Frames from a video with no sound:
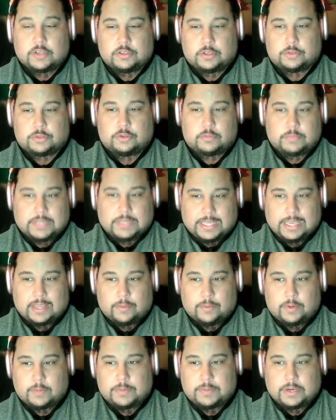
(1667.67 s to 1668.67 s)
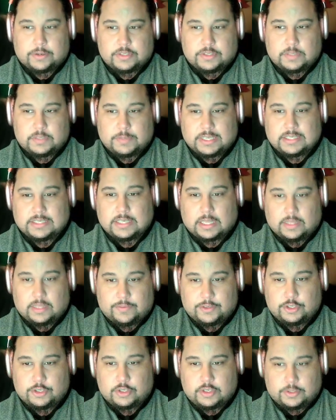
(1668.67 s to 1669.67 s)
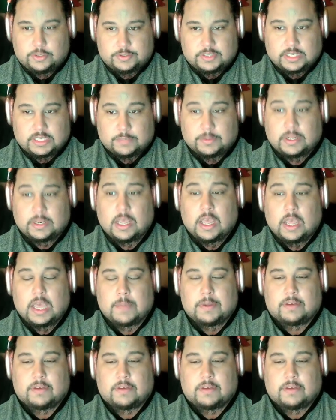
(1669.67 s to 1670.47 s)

children playing, what appears to be a television news segment